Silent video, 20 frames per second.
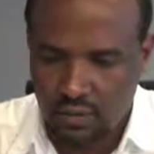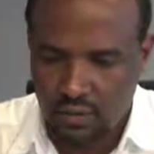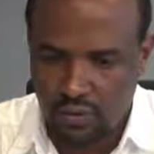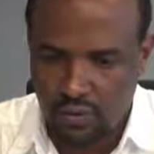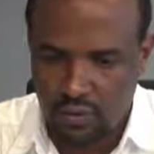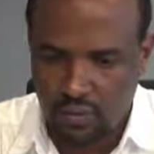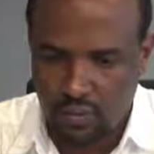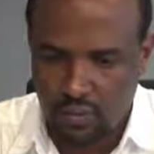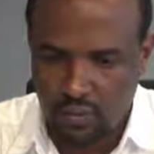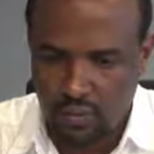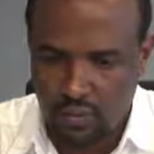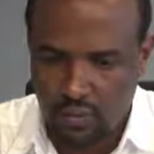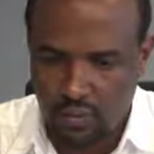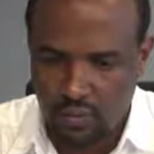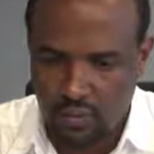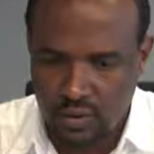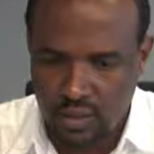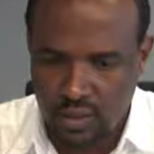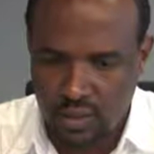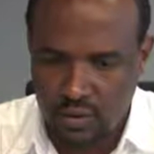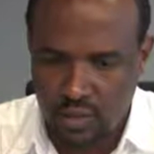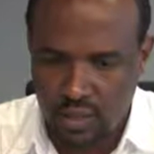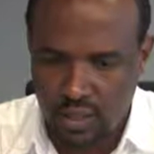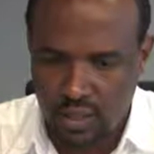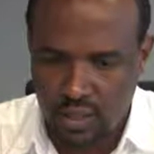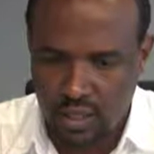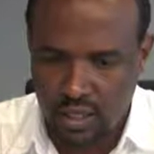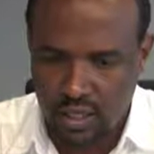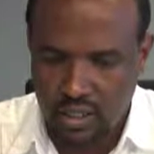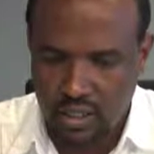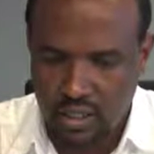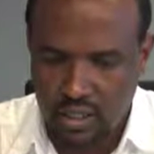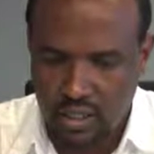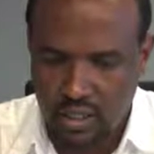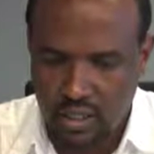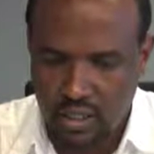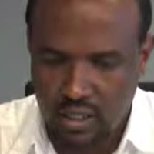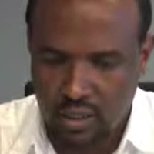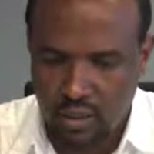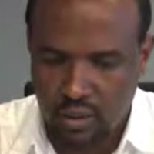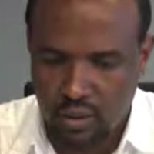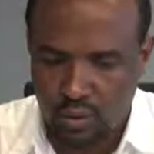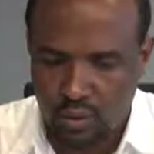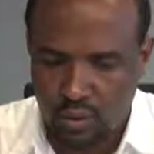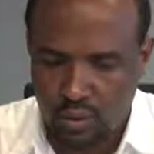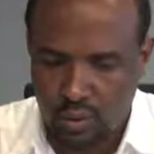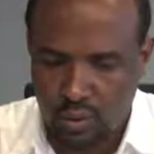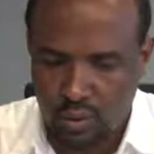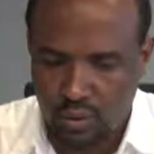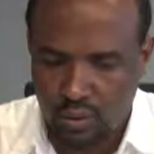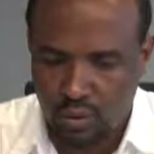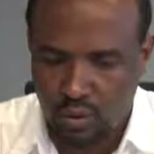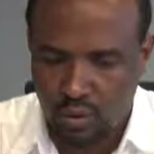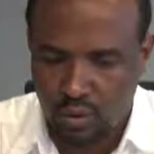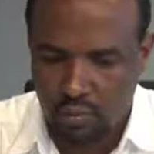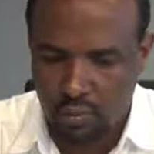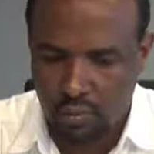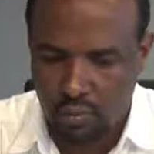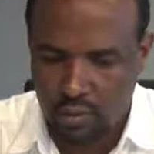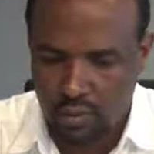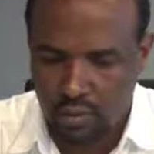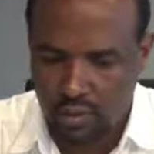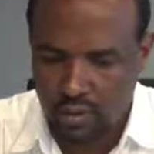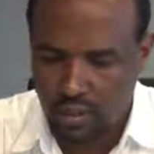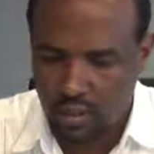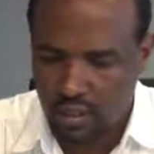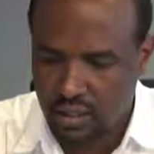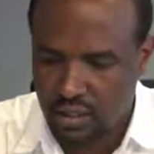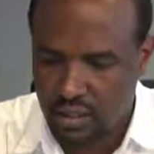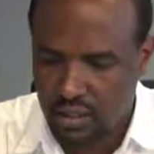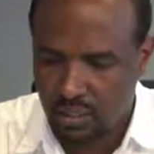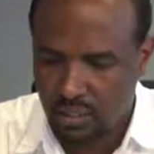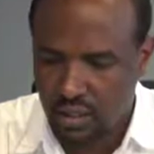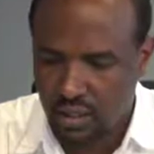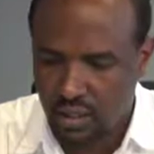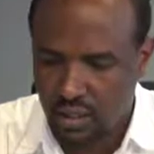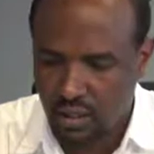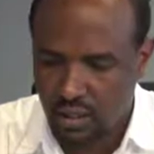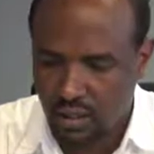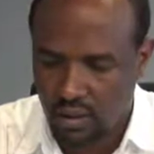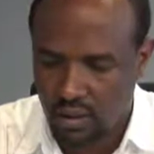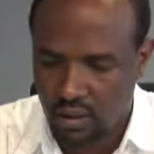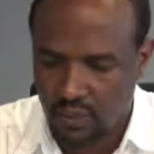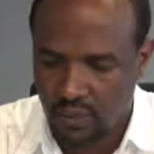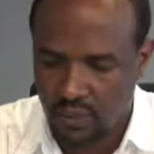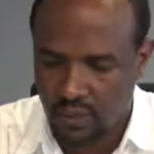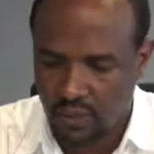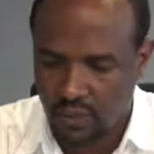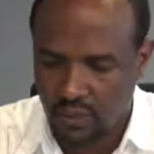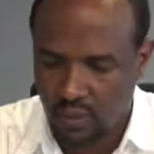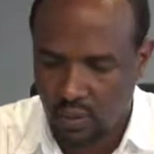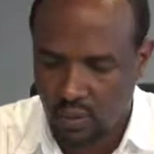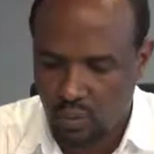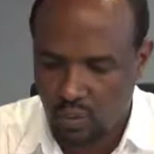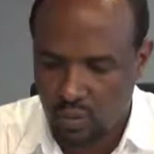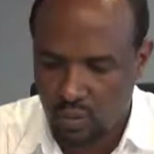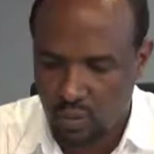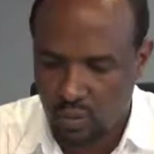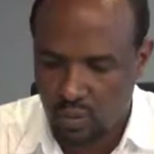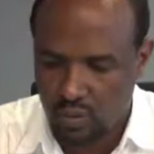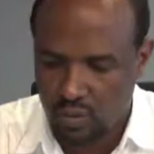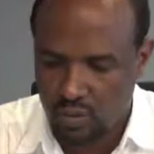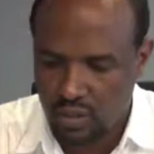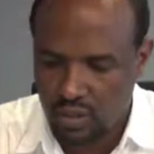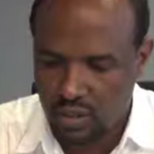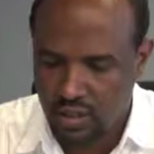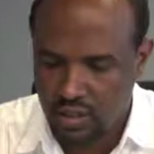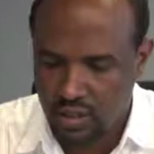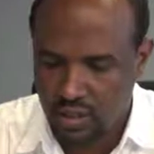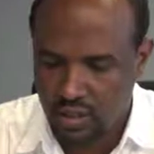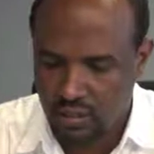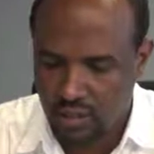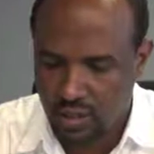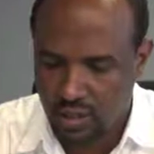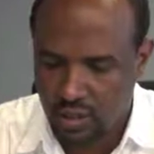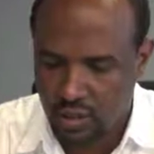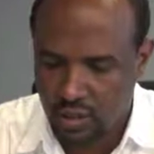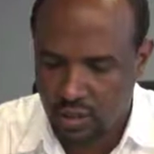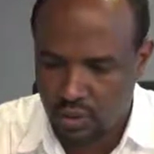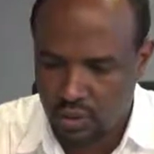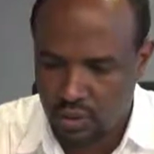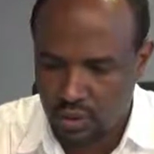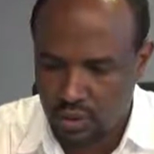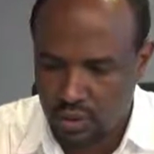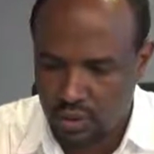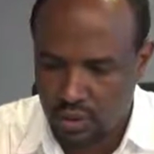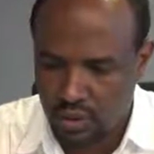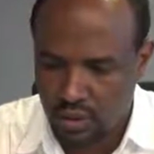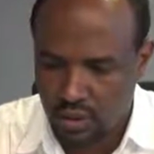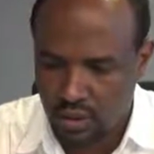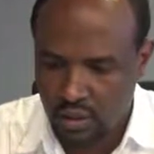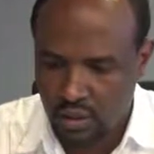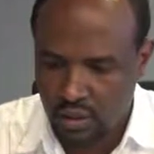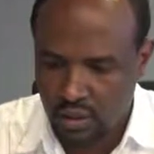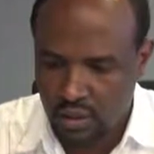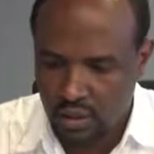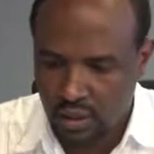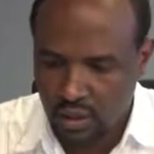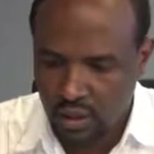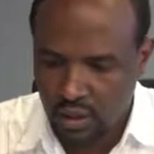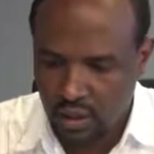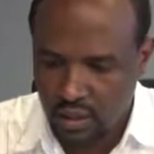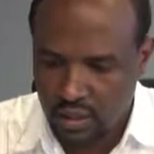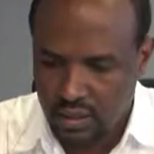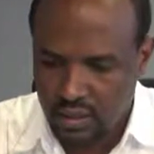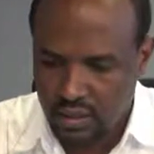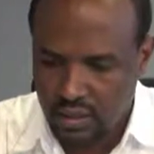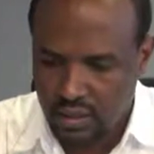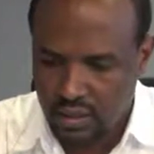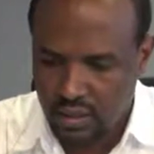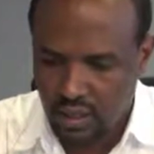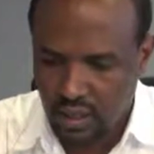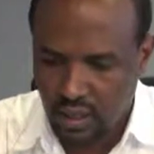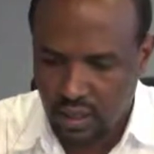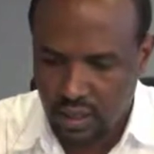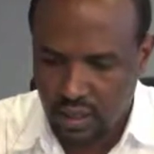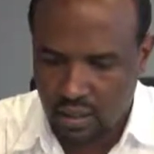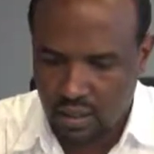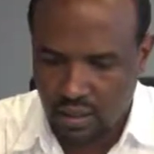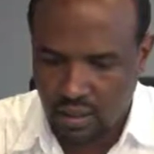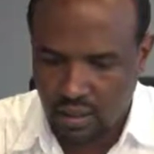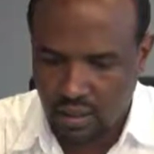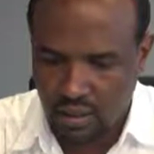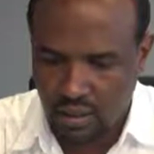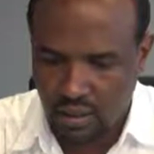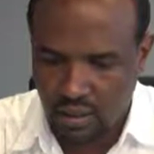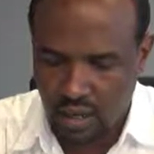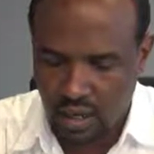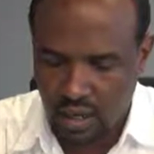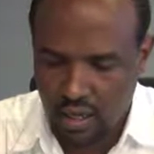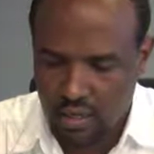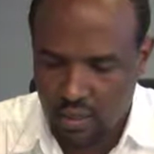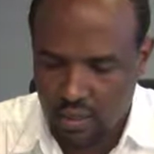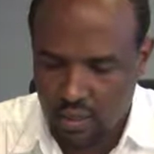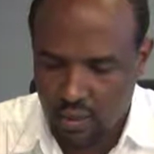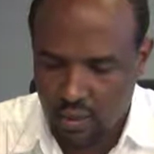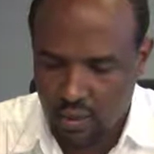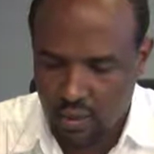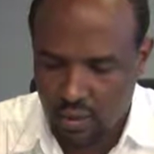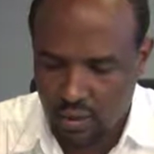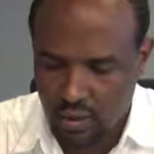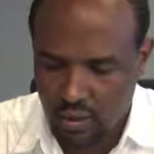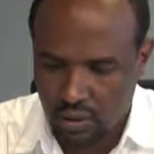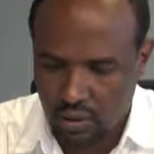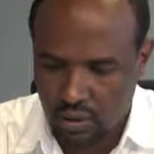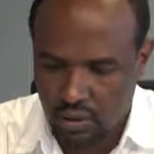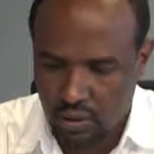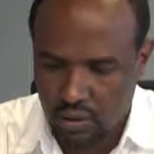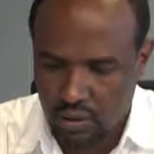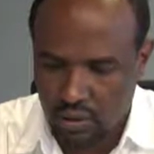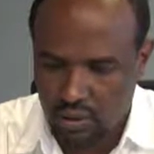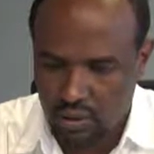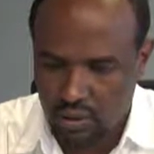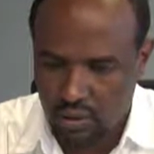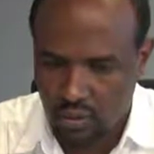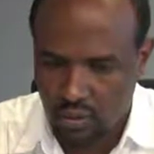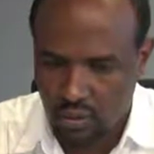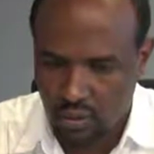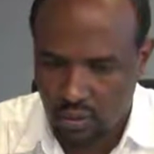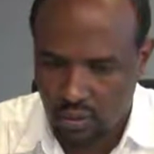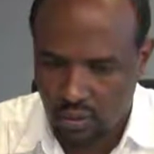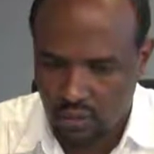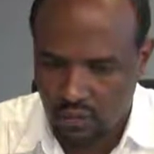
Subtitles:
from the Spate nature need to be incorporated at the beginning. Know the sediment issues, as there are high scoring